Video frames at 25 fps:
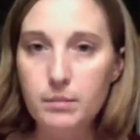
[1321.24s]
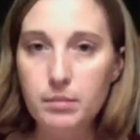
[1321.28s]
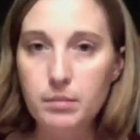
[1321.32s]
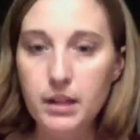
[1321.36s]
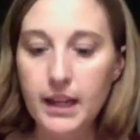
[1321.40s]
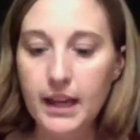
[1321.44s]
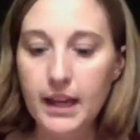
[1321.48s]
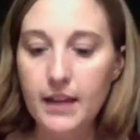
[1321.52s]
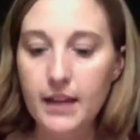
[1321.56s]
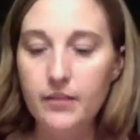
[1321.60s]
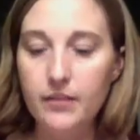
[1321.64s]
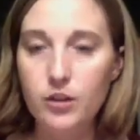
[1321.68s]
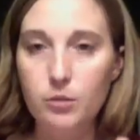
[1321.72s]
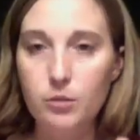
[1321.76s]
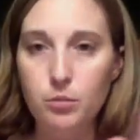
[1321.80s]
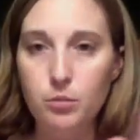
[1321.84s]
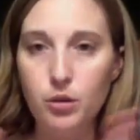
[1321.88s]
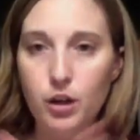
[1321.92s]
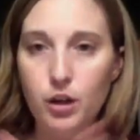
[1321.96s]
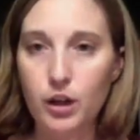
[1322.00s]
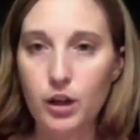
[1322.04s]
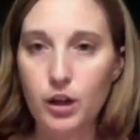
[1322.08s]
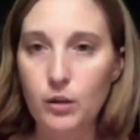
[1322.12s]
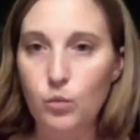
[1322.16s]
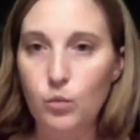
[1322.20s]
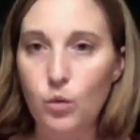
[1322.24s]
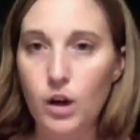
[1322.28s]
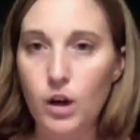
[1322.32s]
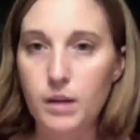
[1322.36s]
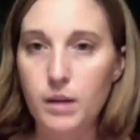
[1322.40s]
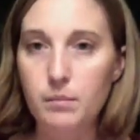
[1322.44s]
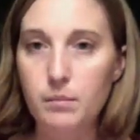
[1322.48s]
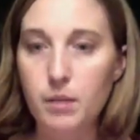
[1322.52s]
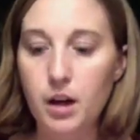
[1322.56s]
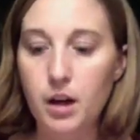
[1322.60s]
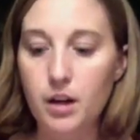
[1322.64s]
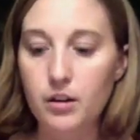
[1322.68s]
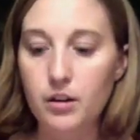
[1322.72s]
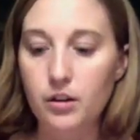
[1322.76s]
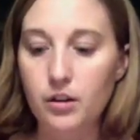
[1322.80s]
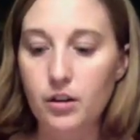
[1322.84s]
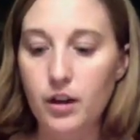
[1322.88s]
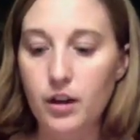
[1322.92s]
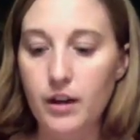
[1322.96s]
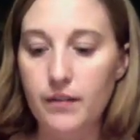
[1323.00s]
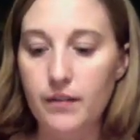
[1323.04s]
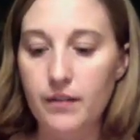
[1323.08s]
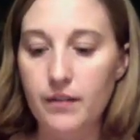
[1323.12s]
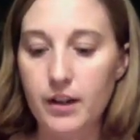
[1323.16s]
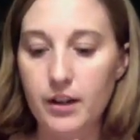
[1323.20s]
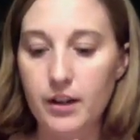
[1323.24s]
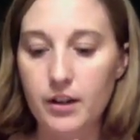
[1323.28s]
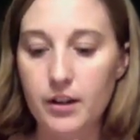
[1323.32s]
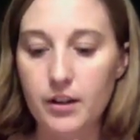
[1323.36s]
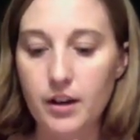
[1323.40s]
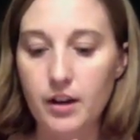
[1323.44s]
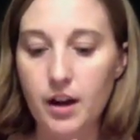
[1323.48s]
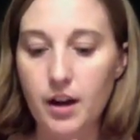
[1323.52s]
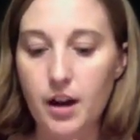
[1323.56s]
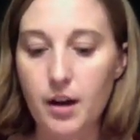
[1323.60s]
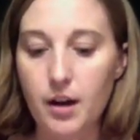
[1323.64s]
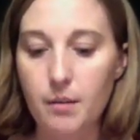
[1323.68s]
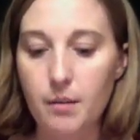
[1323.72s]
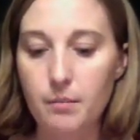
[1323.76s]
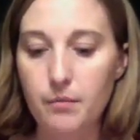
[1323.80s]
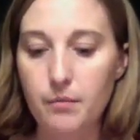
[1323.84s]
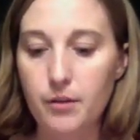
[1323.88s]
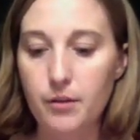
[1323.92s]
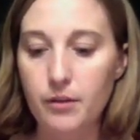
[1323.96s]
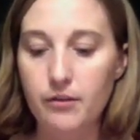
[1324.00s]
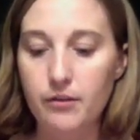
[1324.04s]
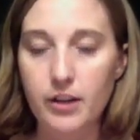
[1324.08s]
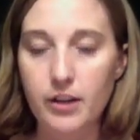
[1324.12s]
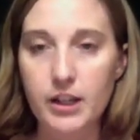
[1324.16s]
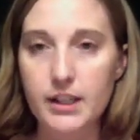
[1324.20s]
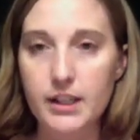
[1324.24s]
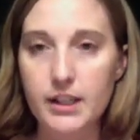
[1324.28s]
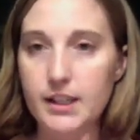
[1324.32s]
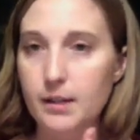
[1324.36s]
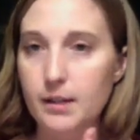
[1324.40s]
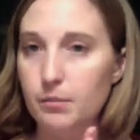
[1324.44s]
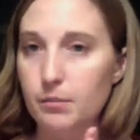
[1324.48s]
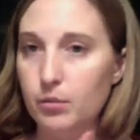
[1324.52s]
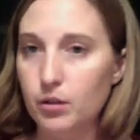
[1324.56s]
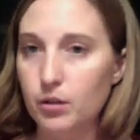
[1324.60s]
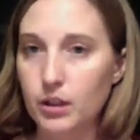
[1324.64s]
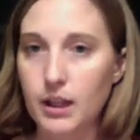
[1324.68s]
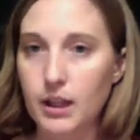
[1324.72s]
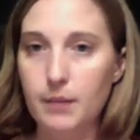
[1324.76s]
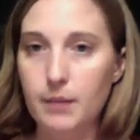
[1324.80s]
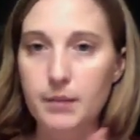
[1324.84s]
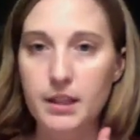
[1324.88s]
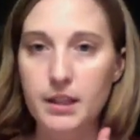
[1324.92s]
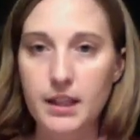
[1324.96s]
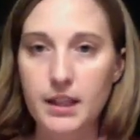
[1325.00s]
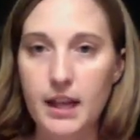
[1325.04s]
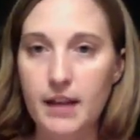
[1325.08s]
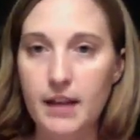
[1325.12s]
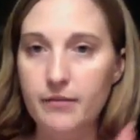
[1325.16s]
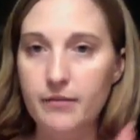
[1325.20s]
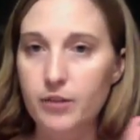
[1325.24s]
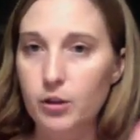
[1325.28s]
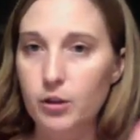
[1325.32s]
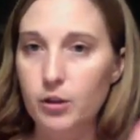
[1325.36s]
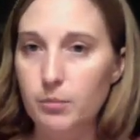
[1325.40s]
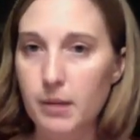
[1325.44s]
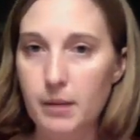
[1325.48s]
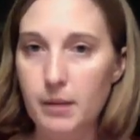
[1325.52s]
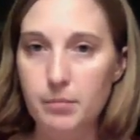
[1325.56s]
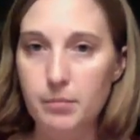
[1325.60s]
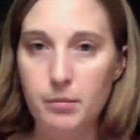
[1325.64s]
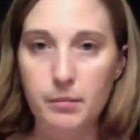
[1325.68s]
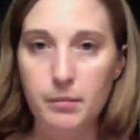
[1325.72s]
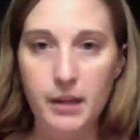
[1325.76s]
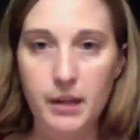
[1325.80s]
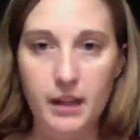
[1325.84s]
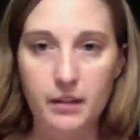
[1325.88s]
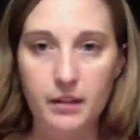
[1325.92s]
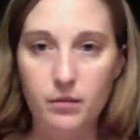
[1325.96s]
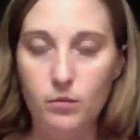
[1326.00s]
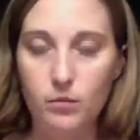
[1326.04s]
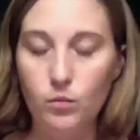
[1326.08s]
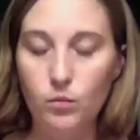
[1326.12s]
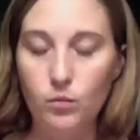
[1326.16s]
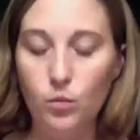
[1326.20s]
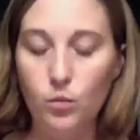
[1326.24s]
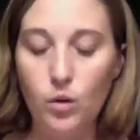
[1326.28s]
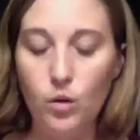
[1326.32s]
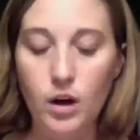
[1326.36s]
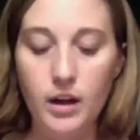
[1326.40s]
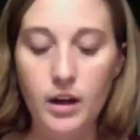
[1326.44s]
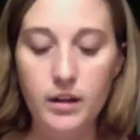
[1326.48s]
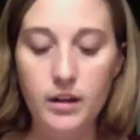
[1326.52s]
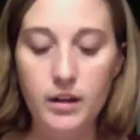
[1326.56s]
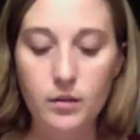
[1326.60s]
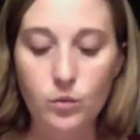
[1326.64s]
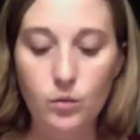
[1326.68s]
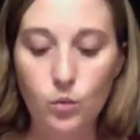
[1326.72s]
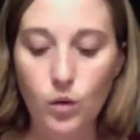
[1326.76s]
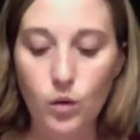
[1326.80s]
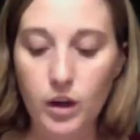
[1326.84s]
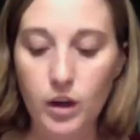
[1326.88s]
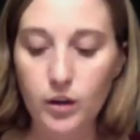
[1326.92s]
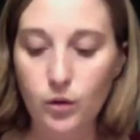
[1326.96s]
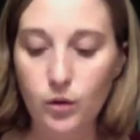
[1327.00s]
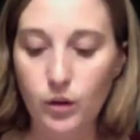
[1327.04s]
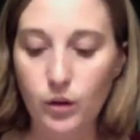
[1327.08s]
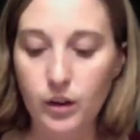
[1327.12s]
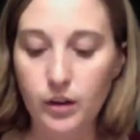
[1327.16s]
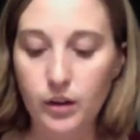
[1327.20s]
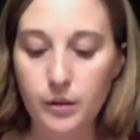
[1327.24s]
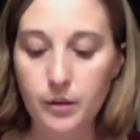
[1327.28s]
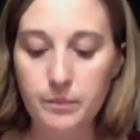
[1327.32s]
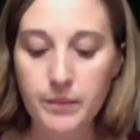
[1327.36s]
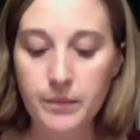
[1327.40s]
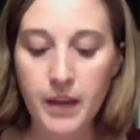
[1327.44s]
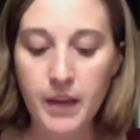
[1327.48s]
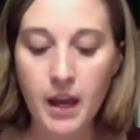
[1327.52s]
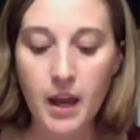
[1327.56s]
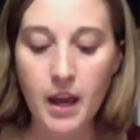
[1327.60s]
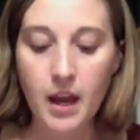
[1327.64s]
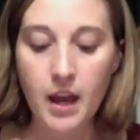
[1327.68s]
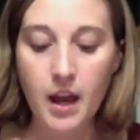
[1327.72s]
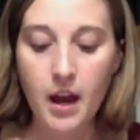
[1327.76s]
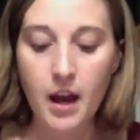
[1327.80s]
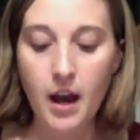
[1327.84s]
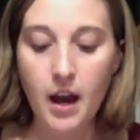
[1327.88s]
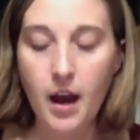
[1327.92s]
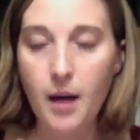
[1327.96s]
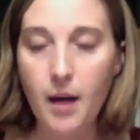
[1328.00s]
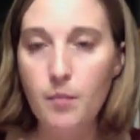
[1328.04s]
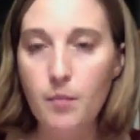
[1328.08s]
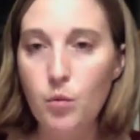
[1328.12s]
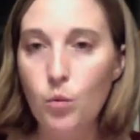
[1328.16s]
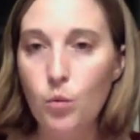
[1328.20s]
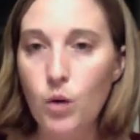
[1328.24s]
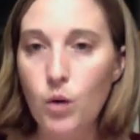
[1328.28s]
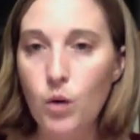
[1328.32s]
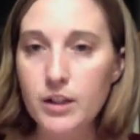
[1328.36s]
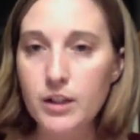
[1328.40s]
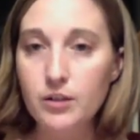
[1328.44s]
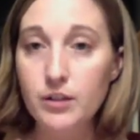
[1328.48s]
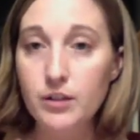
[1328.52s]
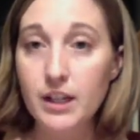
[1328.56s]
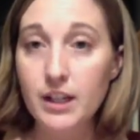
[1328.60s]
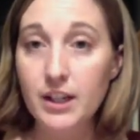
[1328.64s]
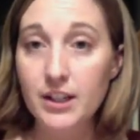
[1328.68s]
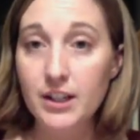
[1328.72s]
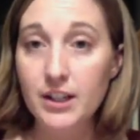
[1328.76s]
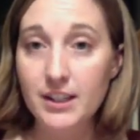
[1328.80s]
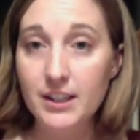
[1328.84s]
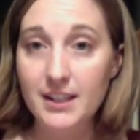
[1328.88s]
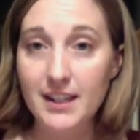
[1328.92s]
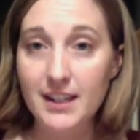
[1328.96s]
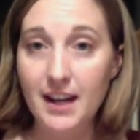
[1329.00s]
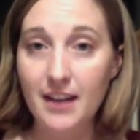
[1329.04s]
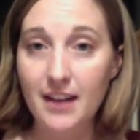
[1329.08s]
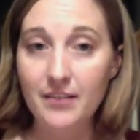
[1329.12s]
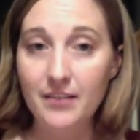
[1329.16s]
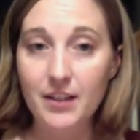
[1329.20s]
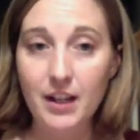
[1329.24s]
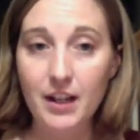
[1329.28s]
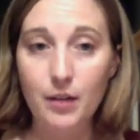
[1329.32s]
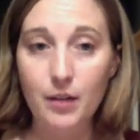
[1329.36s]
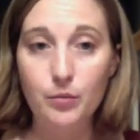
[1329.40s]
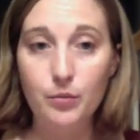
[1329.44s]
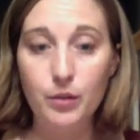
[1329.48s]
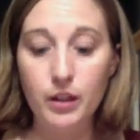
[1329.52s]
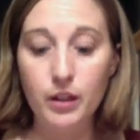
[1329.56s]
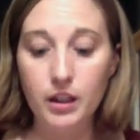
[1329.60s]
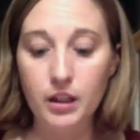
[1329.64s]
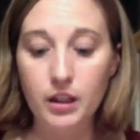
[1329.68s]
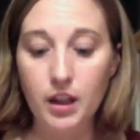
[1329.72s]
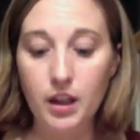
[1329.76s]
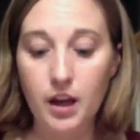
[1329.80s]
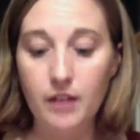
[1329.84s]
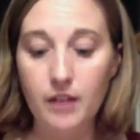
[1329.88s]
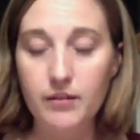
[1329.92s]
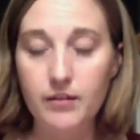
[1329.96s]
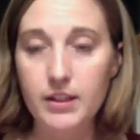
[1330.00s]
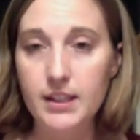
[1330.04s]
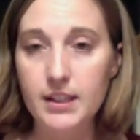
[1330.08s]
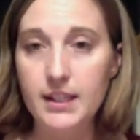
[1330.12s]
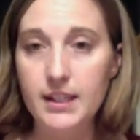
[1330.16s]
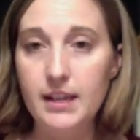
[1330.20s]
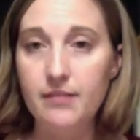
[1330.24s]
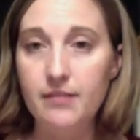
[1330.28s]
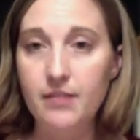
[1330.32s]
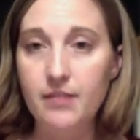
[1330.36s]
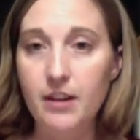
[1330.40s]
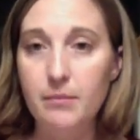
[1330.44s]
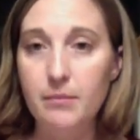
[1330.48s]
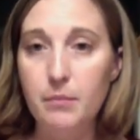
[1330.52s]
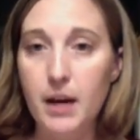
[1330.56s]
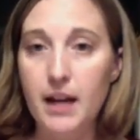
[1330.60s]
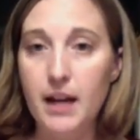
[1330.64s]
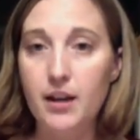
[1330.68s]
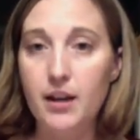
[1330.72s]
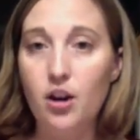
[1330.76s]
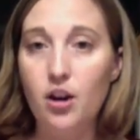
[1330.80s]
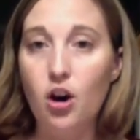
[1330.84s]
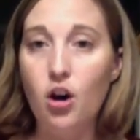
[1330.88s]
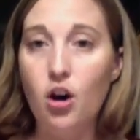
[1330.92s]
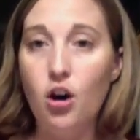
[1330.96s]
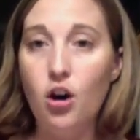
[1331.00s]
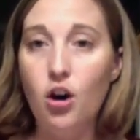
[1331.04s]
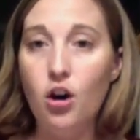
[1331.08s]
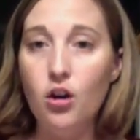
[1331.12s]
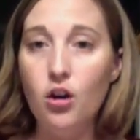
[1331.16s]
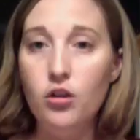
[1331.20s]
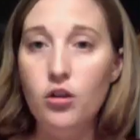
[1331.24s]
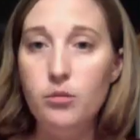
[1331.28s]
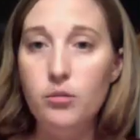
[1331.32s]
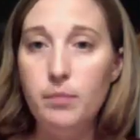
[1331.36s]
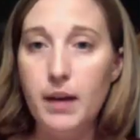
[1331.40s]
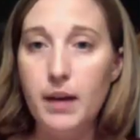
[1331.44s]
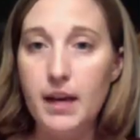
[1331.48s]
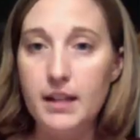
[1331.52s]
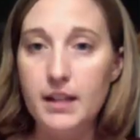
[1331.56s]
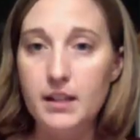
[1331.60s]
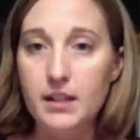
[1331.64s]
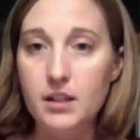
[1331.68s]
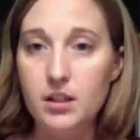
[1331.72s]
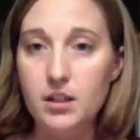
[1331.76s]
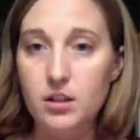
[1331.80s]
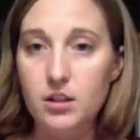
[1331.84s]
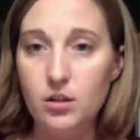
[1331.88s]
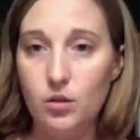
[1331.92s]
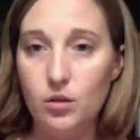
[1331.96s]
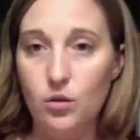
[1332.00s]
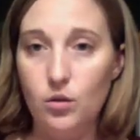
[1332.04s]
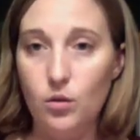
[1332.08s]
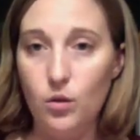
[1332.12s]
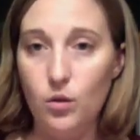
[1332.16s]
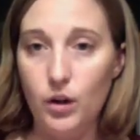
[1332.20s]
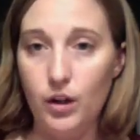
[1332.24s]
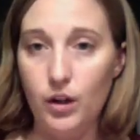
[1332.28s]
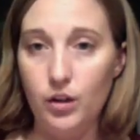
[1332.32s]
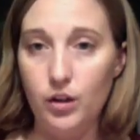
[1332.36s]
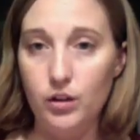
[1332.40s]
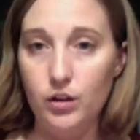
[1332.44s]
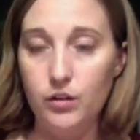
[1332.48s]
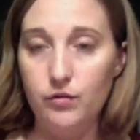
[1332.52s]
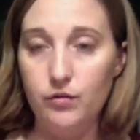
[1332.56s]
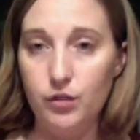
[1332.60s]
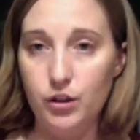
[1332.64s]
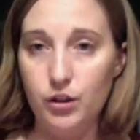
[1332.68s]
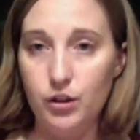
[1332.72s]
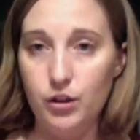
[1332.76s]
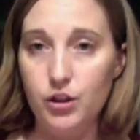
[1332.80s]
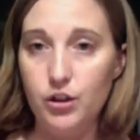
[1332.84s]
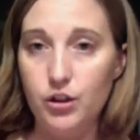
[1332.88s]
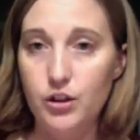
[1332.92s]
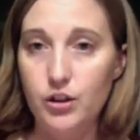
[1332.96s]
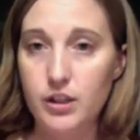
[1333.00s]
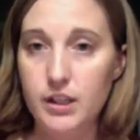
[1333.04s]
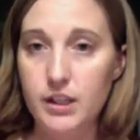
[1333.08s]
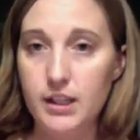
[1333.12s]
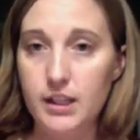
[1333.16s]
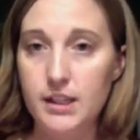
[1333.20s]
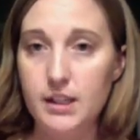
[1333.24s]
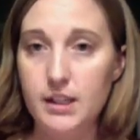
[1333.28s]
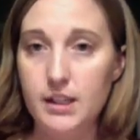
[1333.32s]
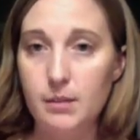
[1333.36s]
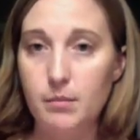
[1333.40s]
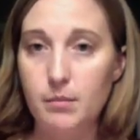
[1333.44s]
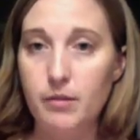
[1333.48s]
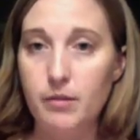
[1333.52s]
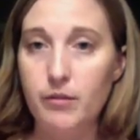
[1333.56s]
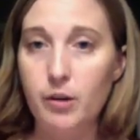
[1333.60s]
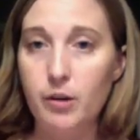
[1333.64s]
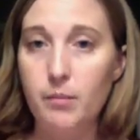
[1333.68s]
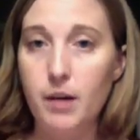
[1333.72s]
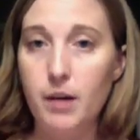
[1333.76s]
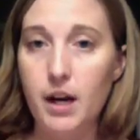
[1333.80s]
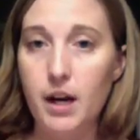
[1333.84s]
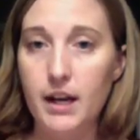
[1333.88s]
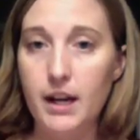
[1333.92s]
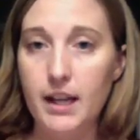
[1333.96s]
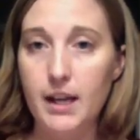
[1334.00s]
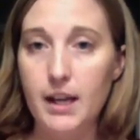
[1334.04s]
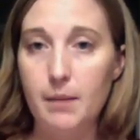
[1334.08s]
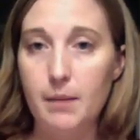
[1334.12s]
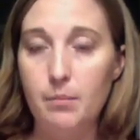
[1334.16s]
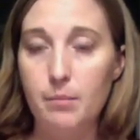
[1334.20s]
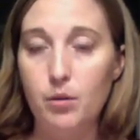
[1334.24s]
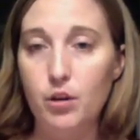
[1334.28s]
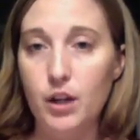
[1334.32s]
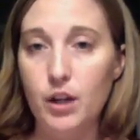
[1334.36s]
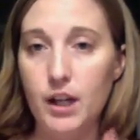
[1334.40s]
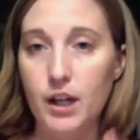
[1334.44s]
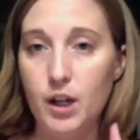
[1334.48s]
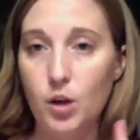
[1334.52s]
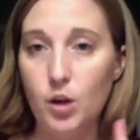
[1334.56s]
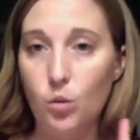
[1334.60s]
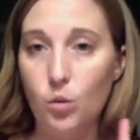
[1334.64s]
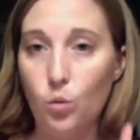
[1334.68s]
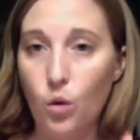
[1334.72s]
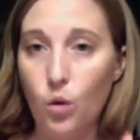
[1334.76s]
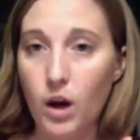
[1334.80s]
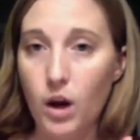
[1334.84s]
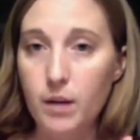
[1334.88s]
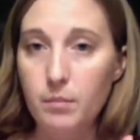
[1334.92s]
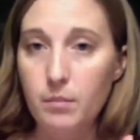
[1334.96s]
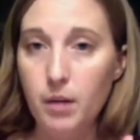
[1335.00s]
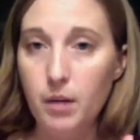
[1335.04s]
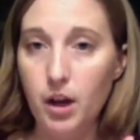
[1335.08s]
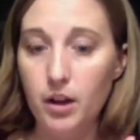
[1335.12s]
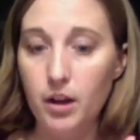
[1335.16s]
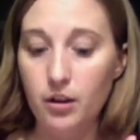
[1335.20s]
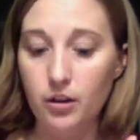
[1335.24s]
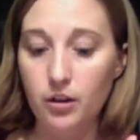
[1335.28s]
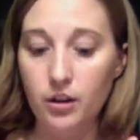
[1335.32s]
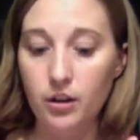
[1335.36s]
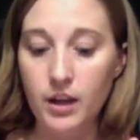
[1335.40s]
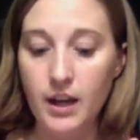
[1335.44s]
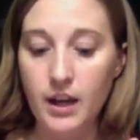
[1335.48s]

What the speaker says: plant, they're put in one bottle, and they're very simple: lemon, lavender, peppermint, one oil. What doTERRA has done that I really love is they've combined all the best oils for a certain system of our body and put it into one bottle,